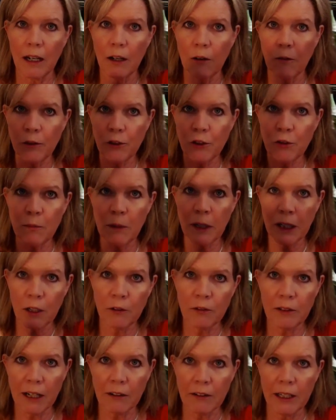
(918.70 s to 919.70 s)
which would make
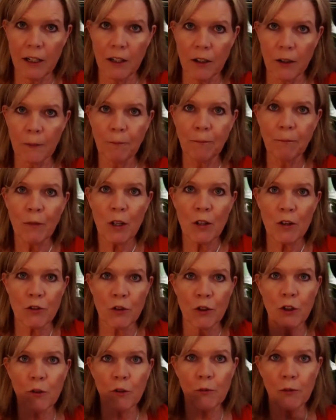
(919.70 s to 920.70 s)
you down here. So
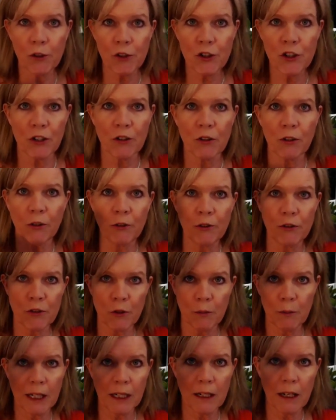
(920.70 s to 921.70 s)
your first shareholders
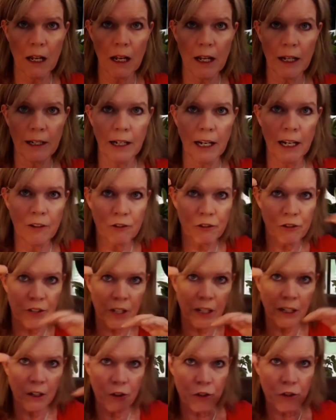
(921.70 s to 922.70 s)
are mankind and your
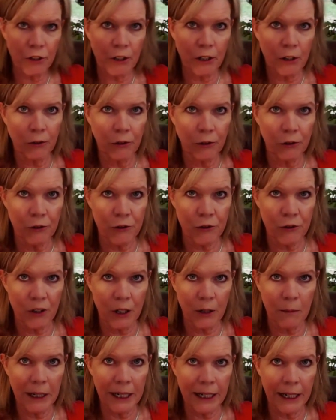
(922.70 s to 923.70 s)
second shareholders are
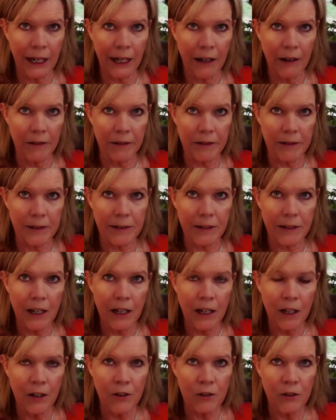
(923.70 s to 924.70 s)
anybody else.
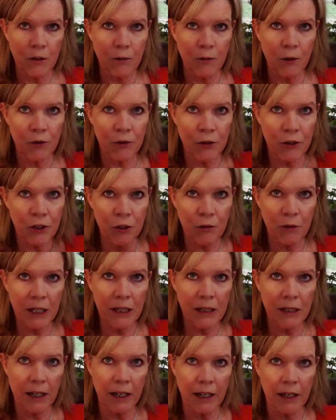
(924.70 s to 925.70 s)
So if you're
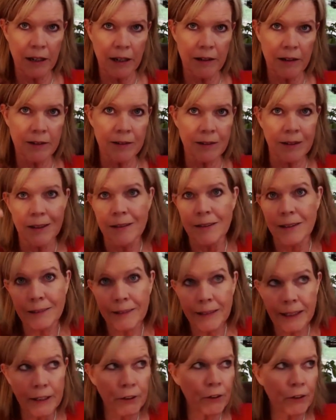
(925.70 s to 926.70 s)
doing things as a
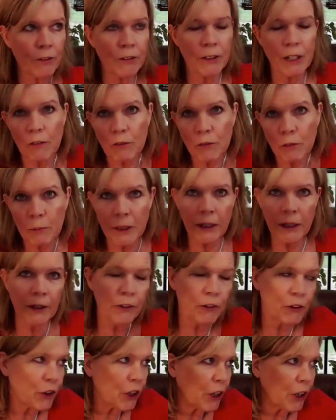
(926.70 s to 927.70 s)
leader,
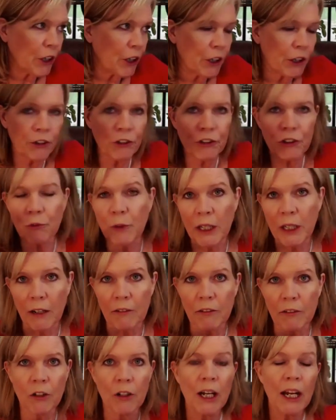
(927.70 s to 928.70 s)
government, judge,
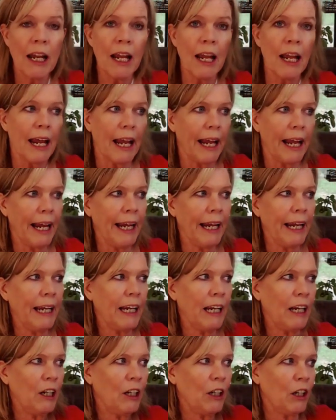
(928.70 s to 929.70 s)
whatever,
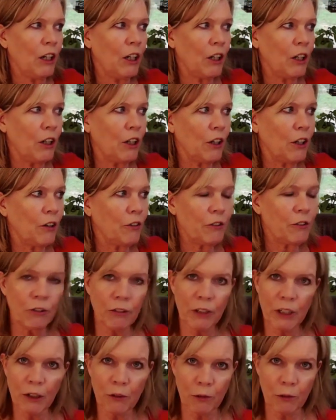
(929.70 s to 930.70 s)
and you're
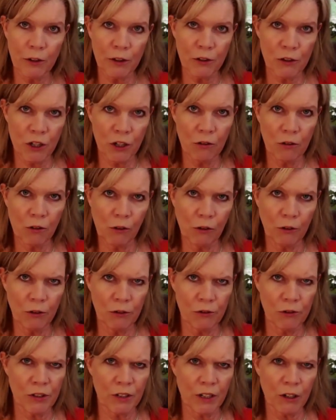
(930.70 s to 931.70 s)
doing it for the
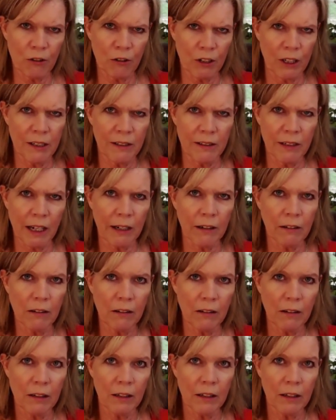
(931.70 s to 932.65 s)
shareholders that are entitled,